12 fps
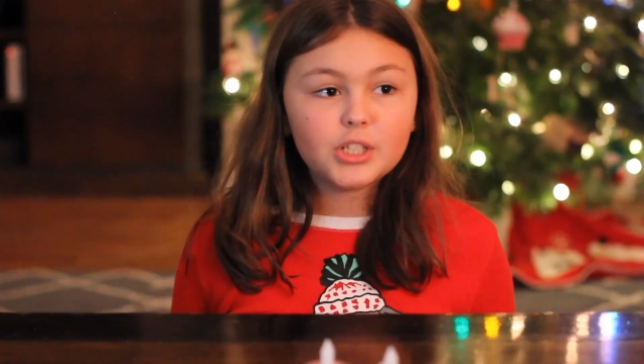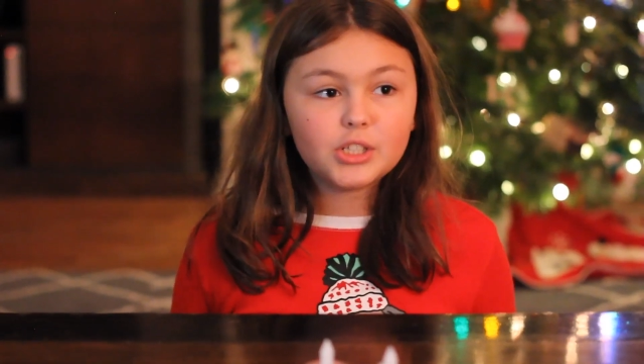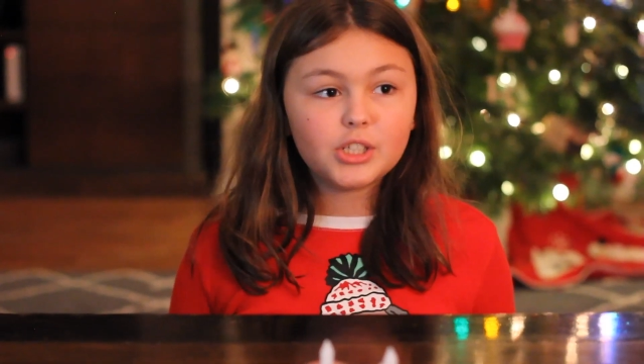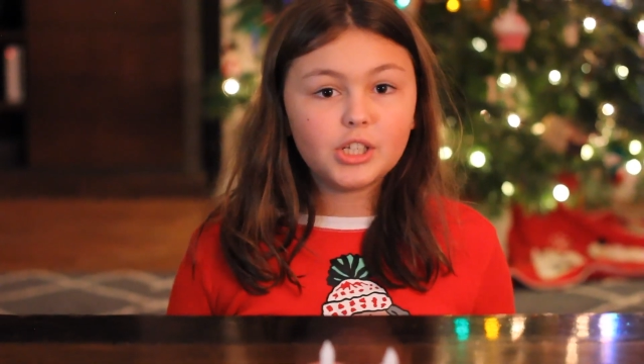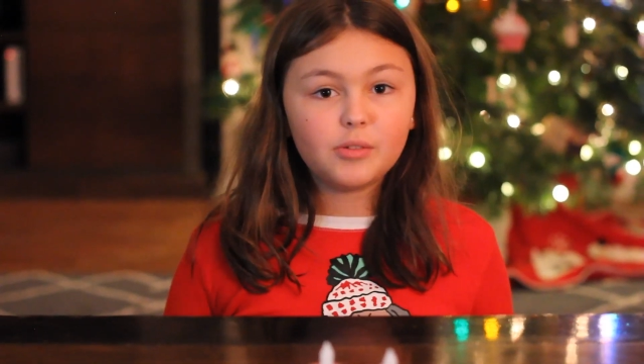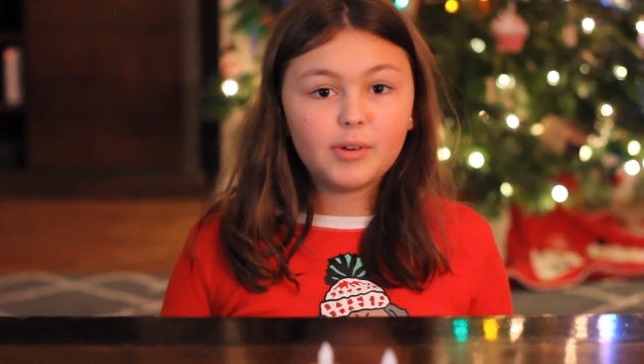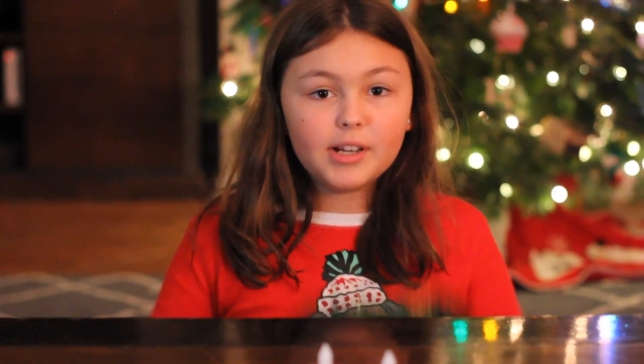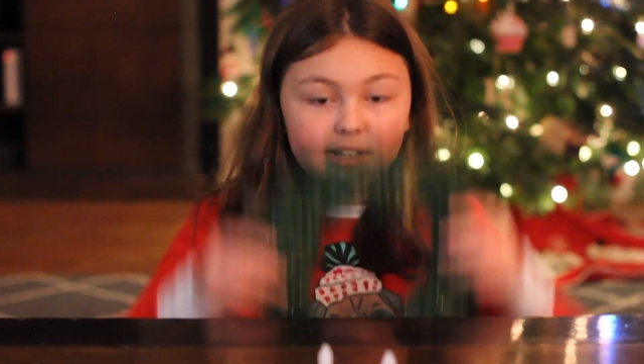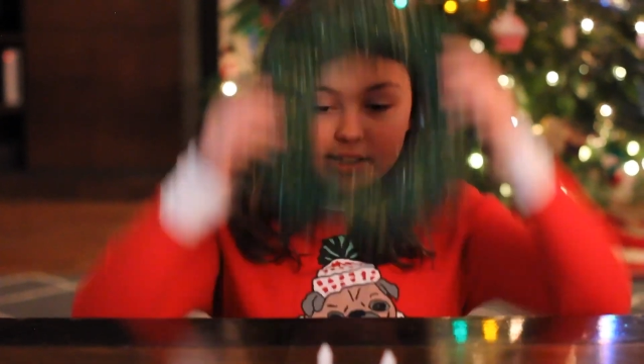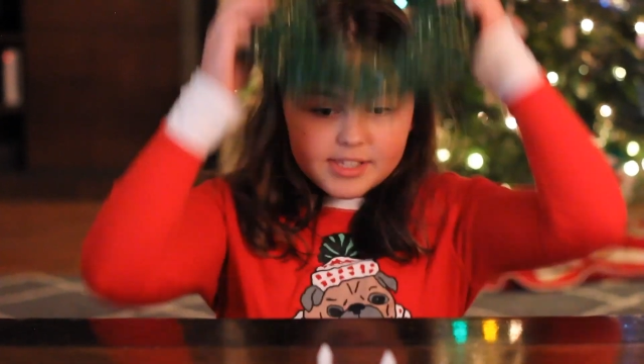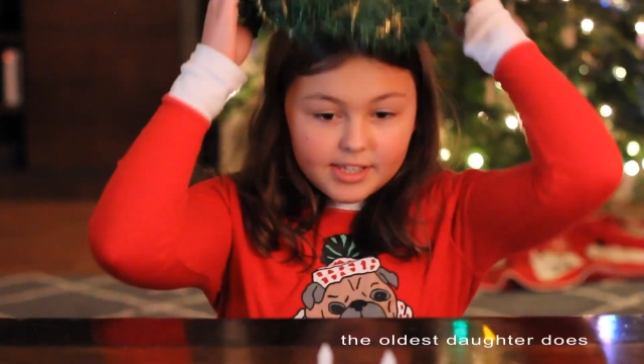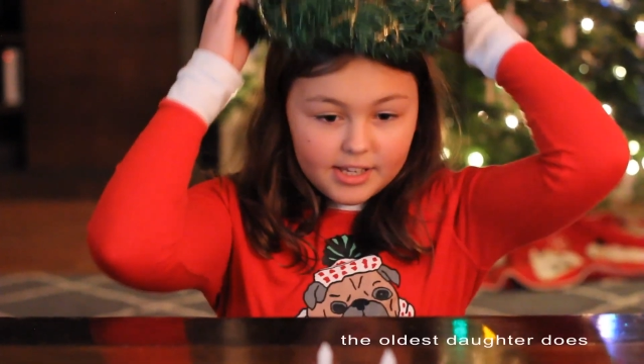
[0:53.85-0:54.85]
She
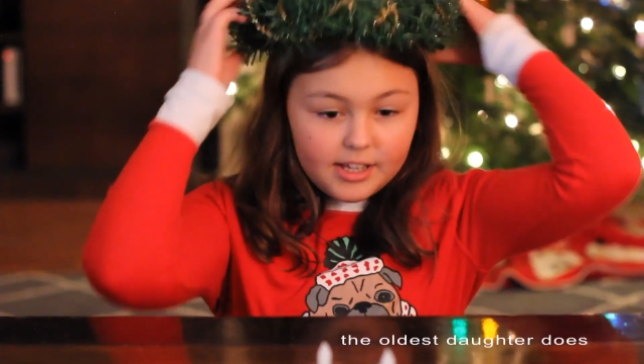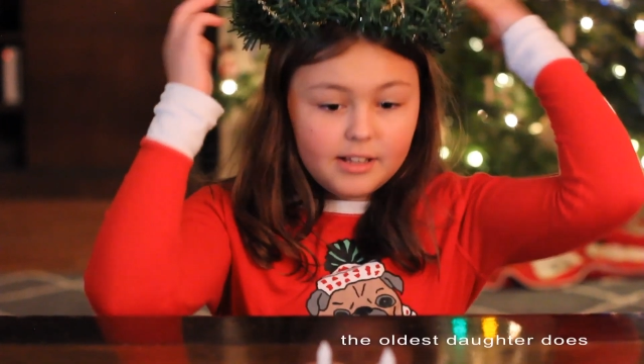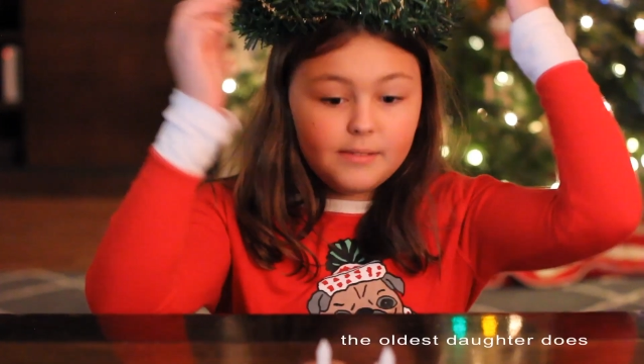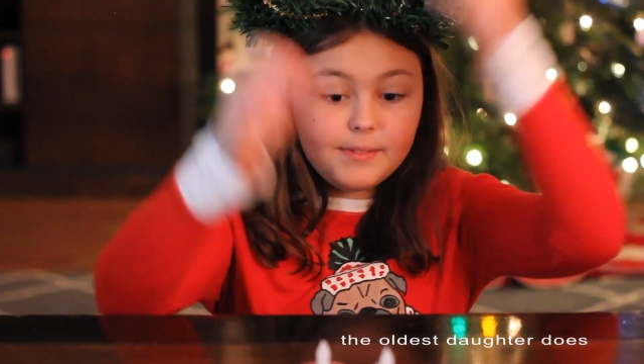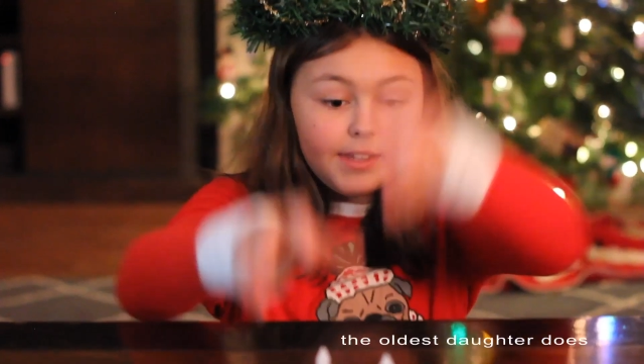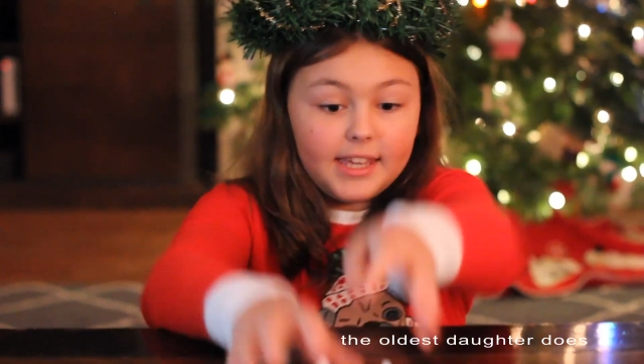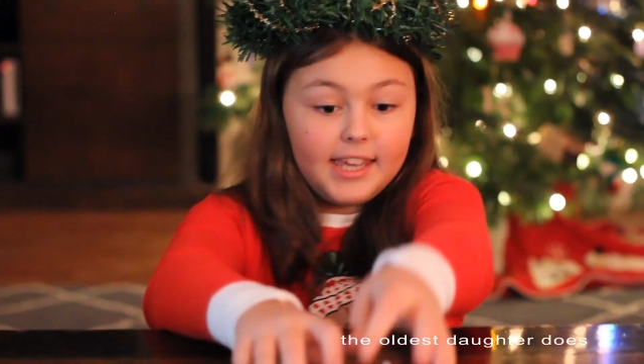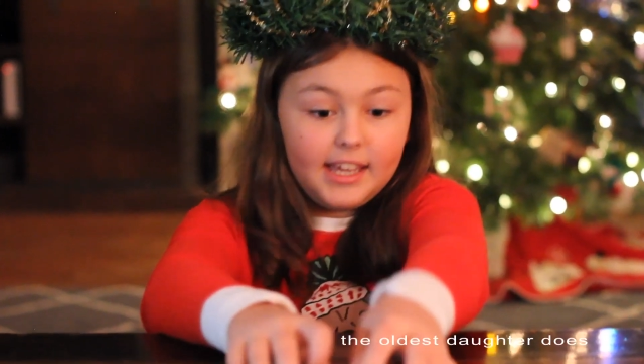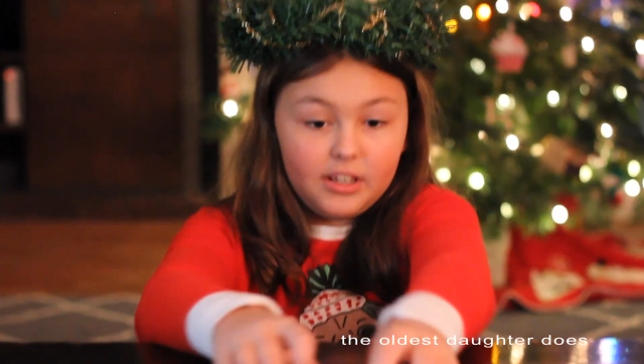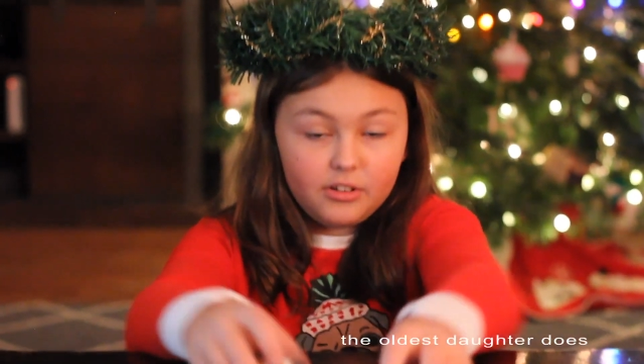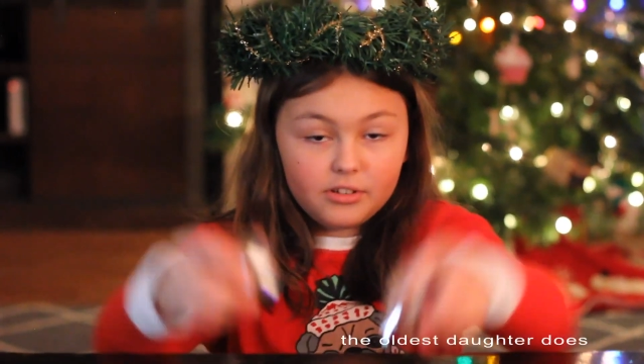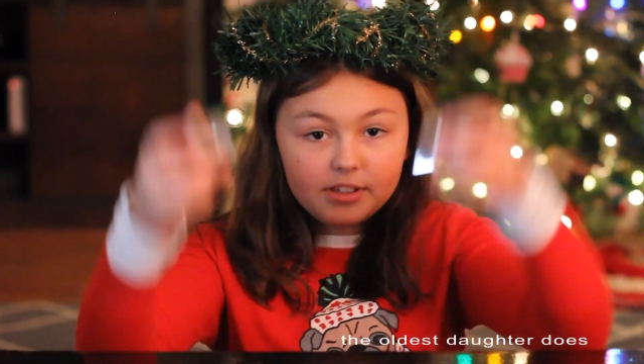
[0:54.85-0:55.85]
wears the
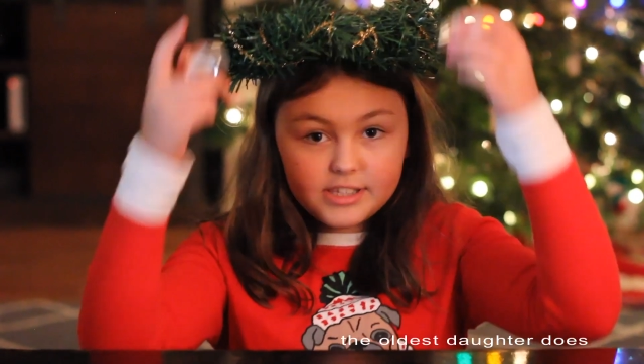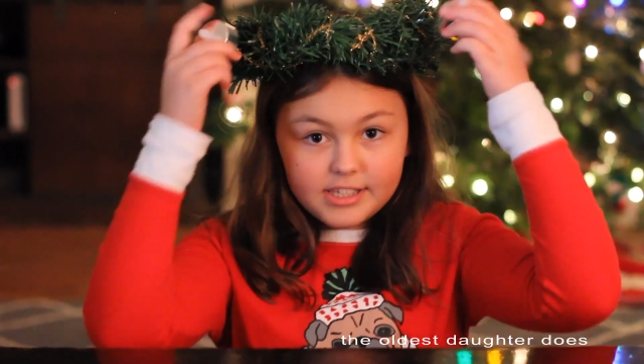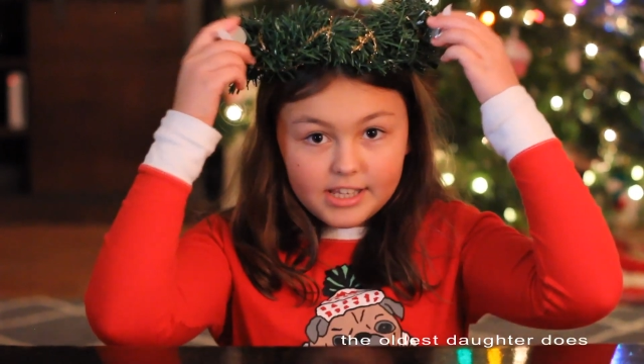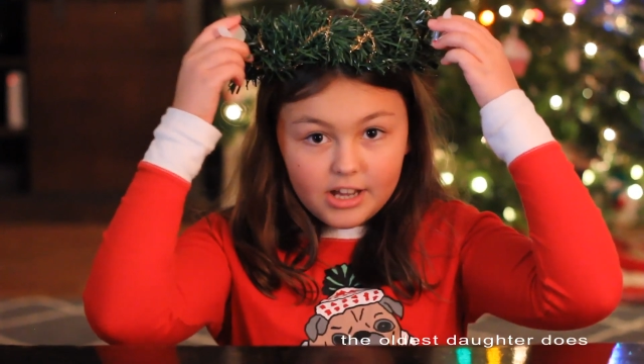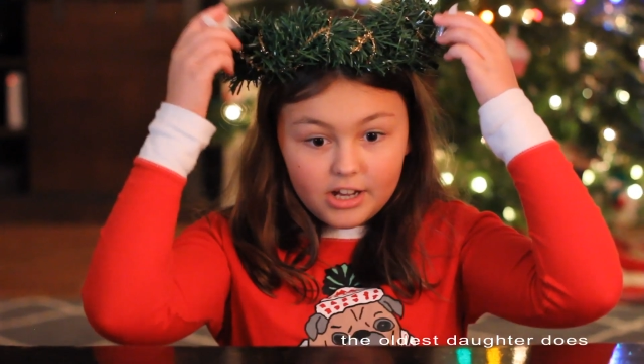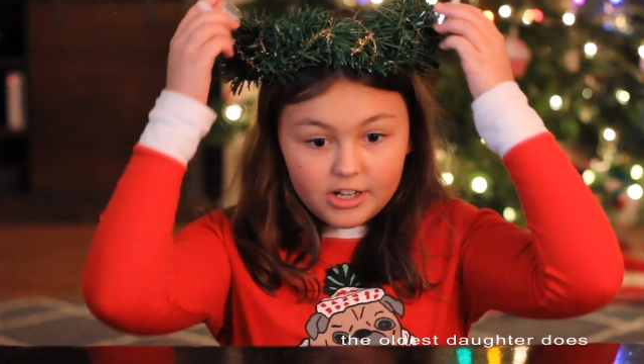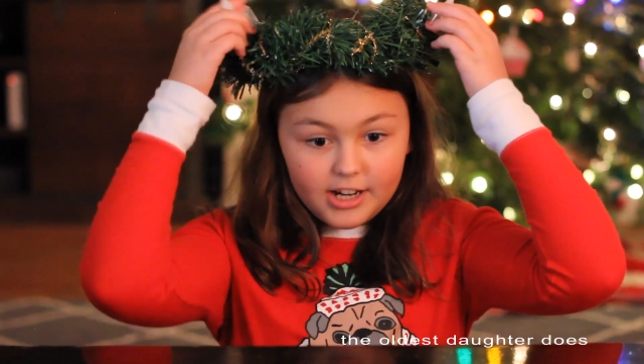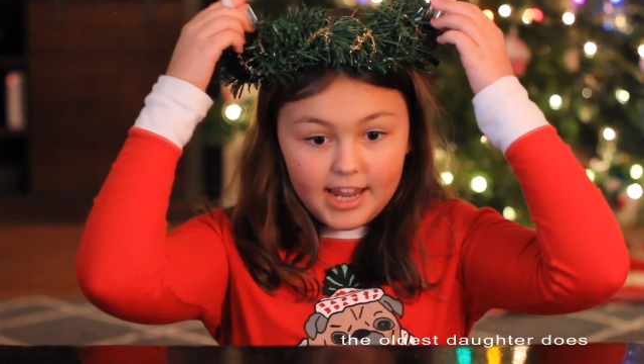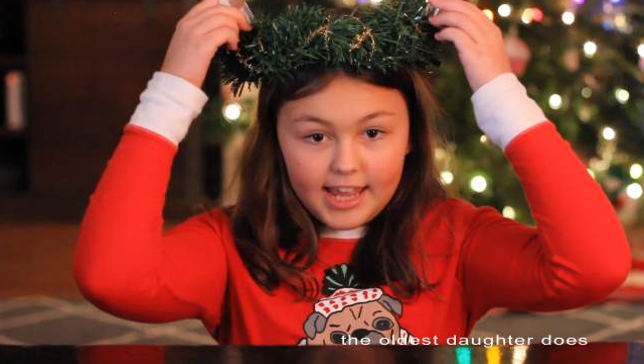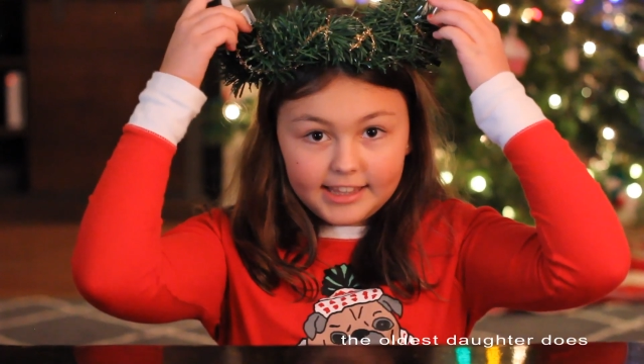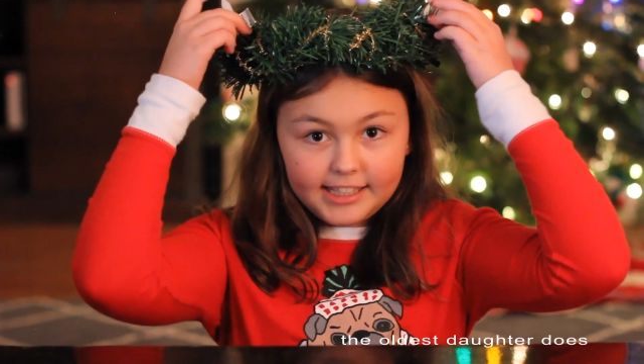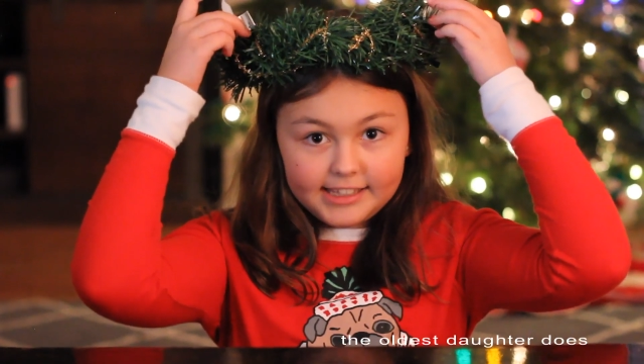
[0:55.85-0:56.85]
candles on her
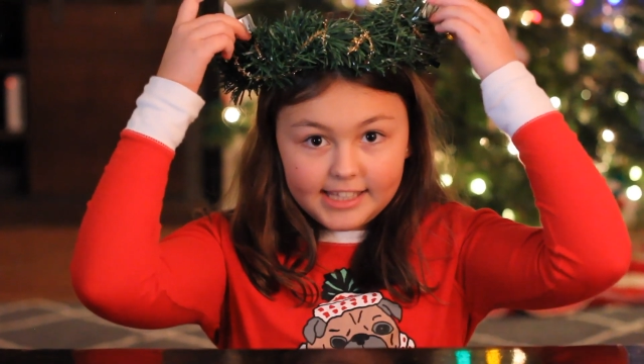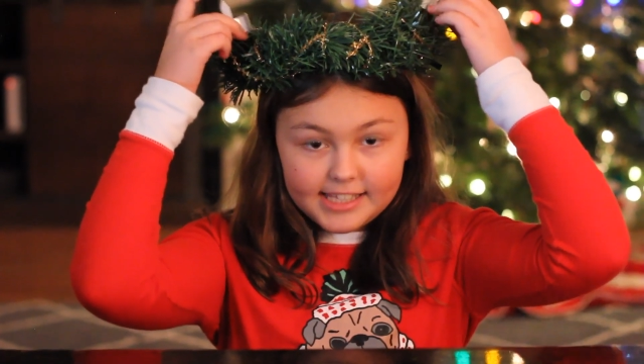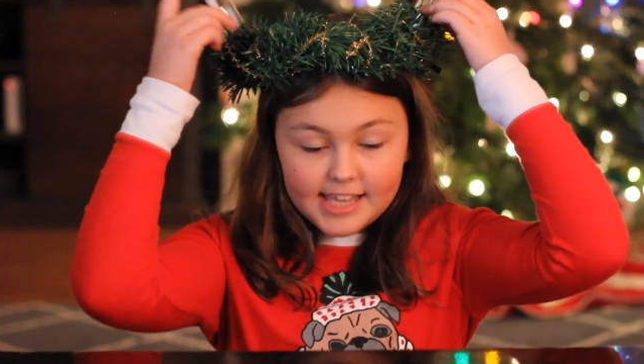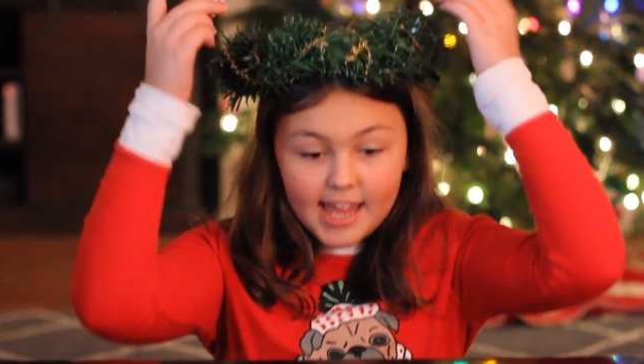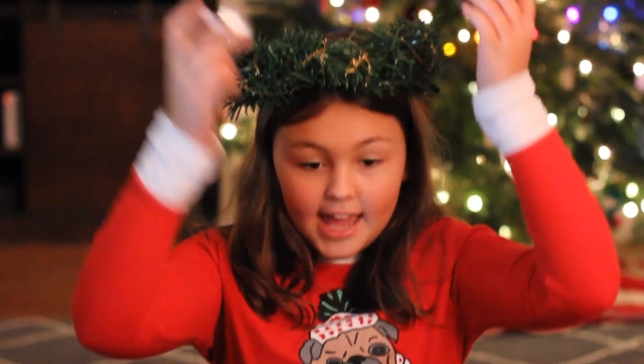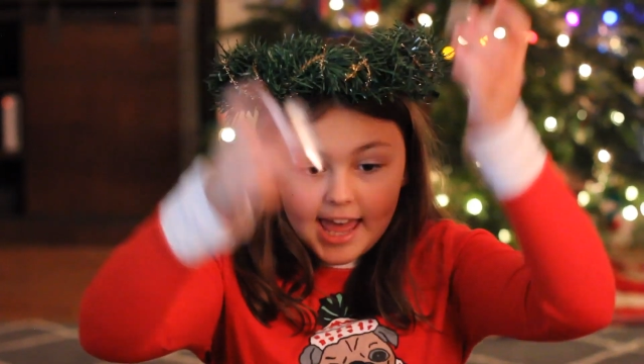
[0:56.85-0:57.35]
head like this,